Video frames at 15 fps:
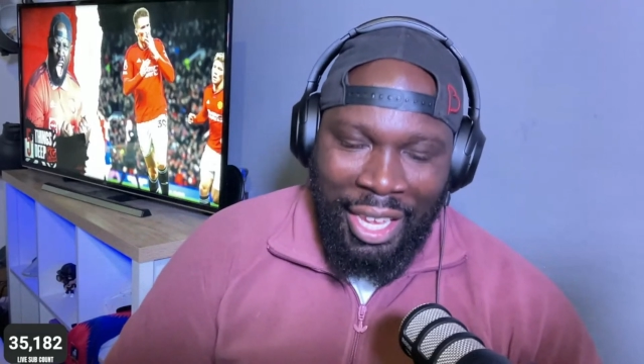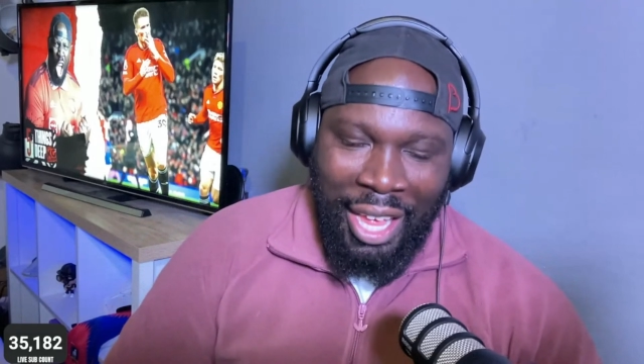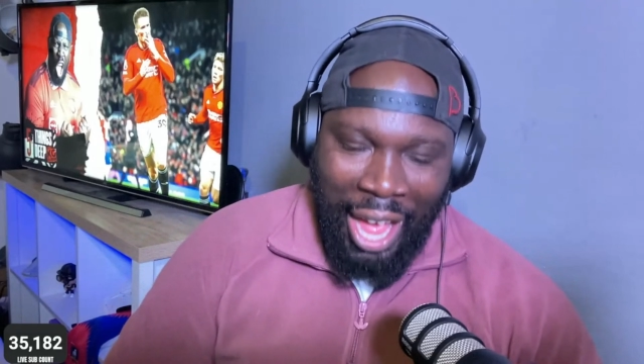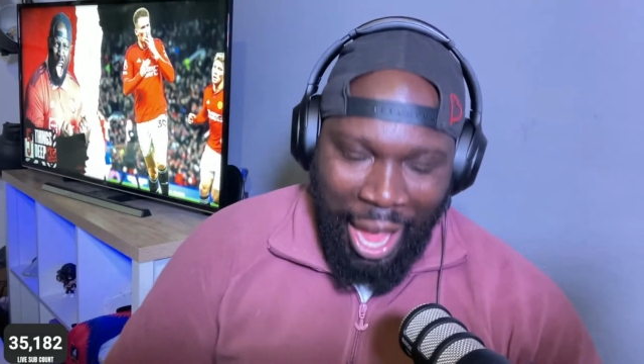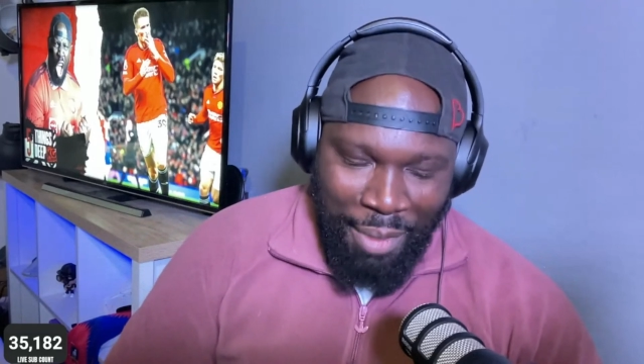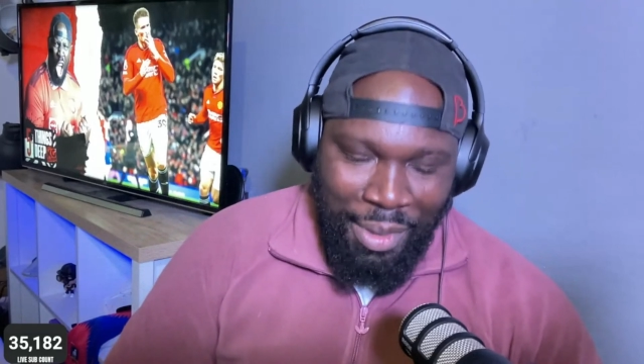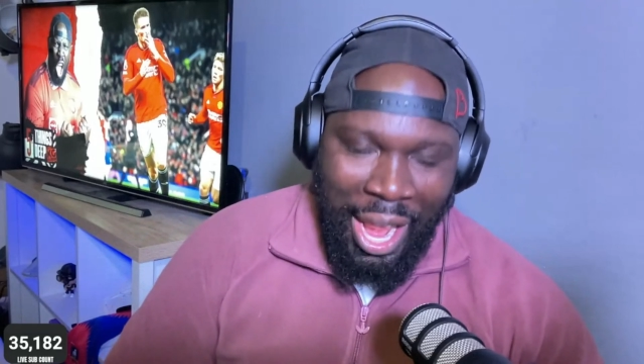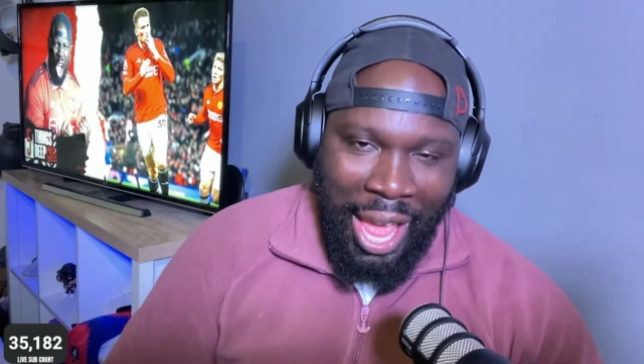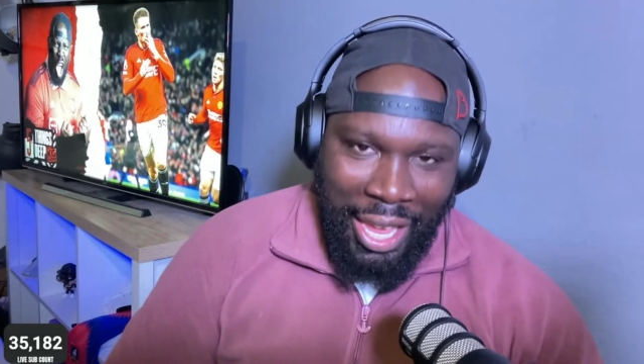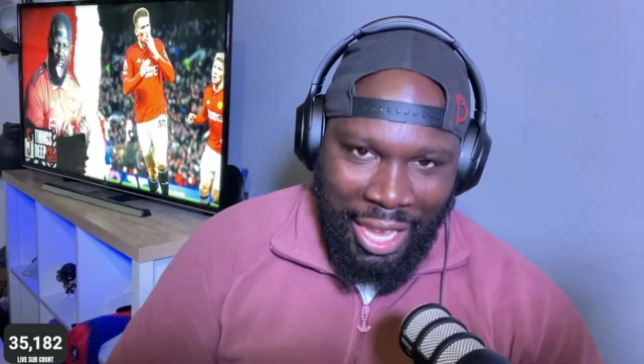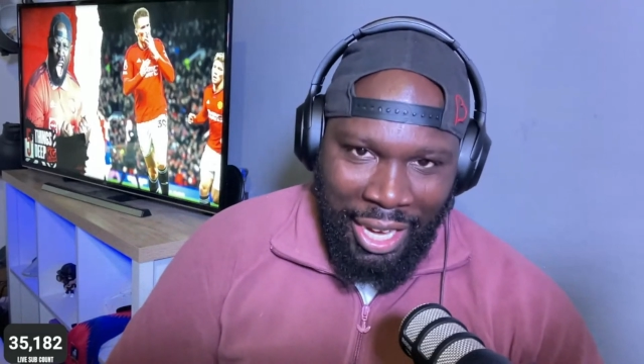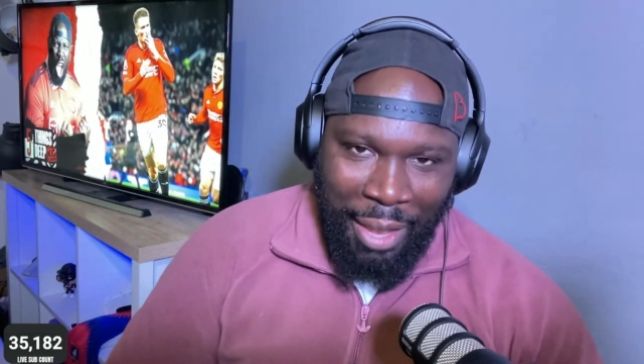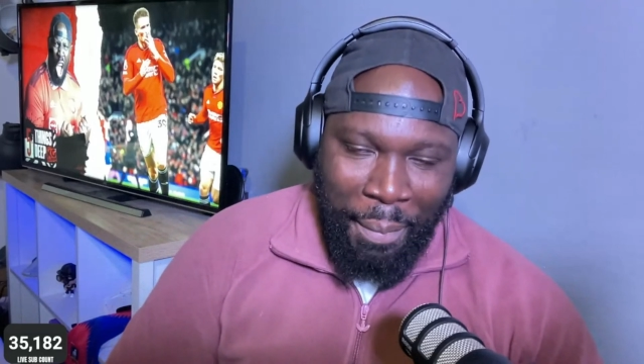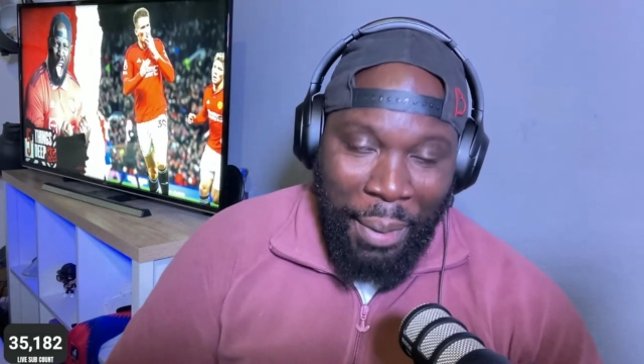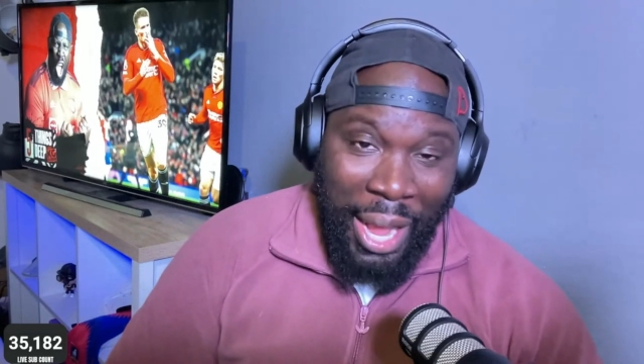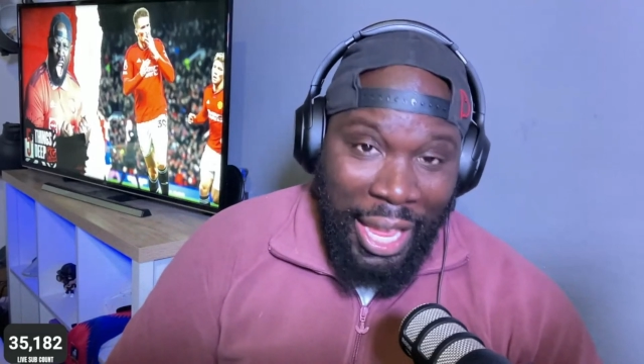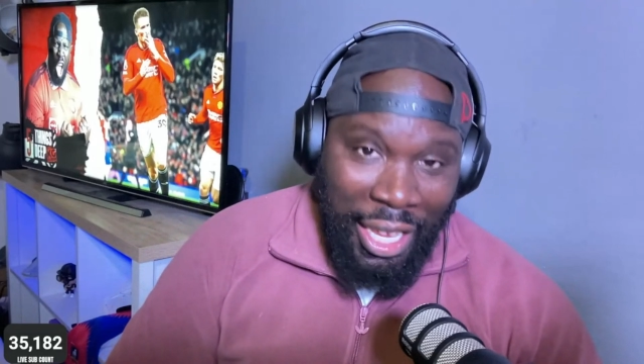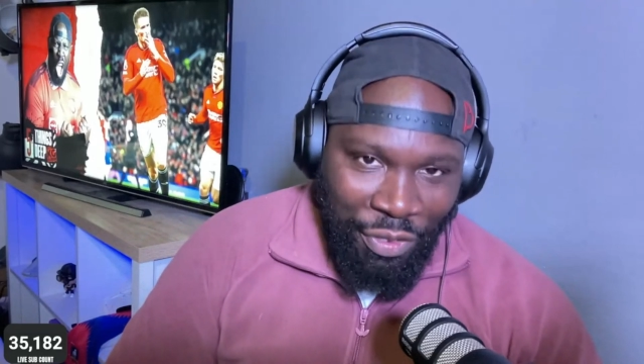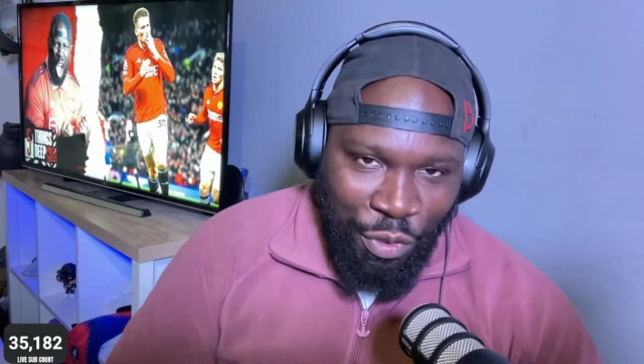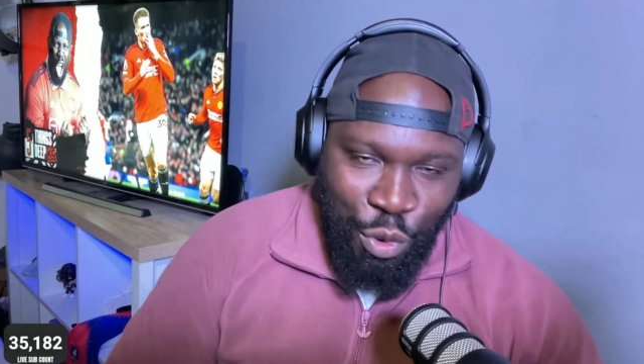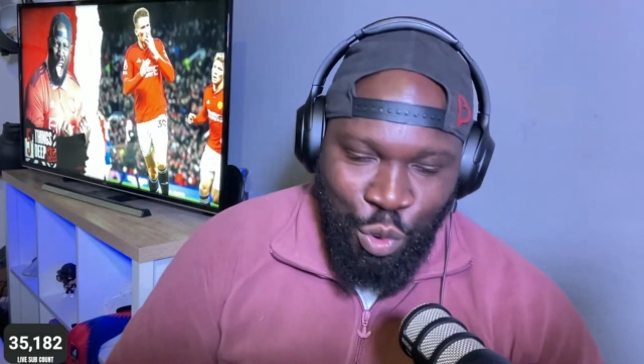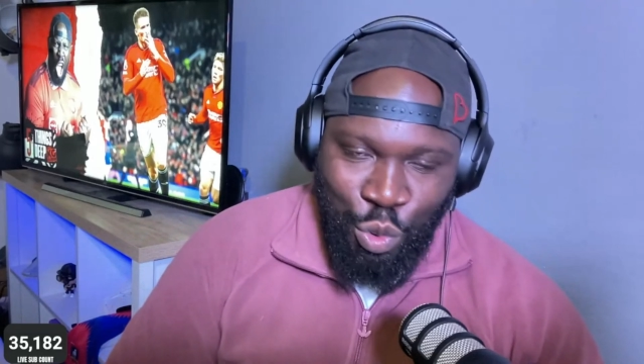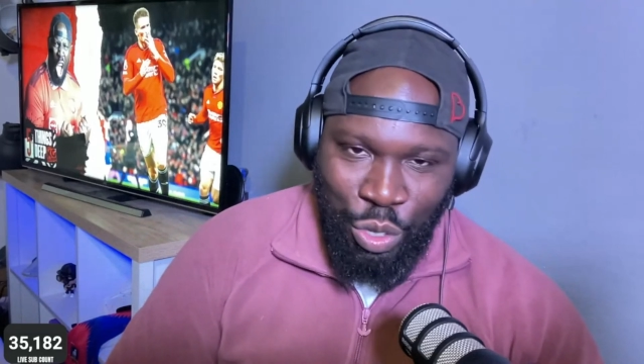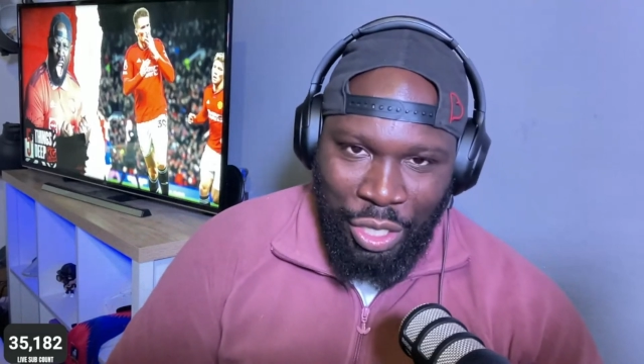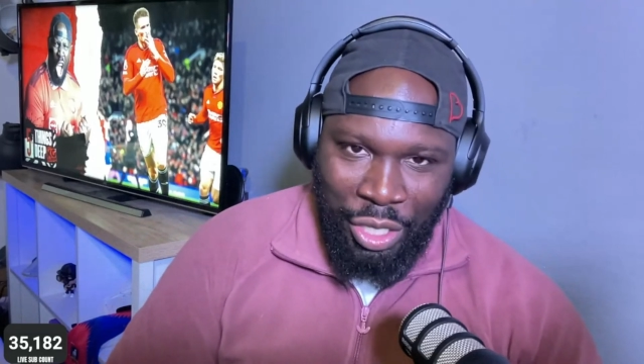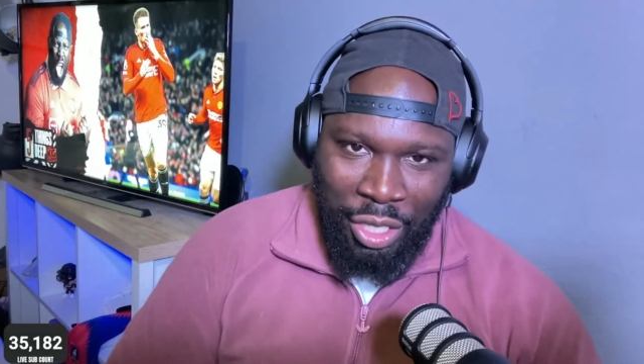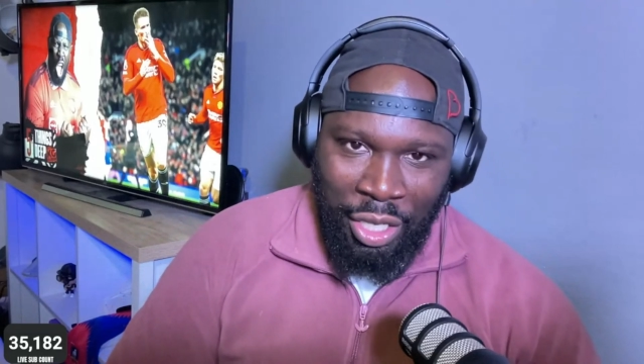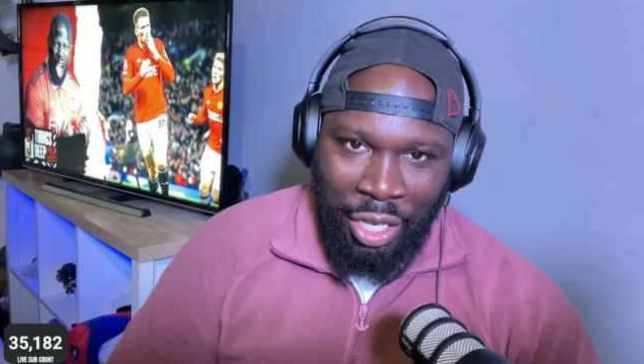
I'm liking it. Plays forward.